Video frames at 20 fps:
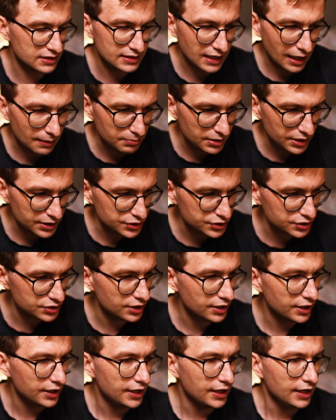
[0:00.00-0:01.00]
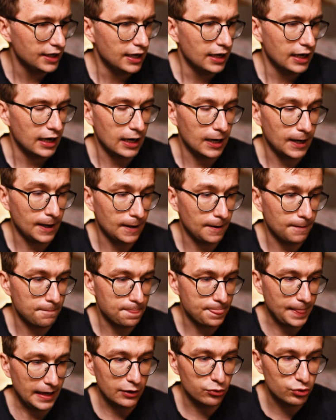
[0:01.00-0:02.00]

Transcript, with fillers: established. Um,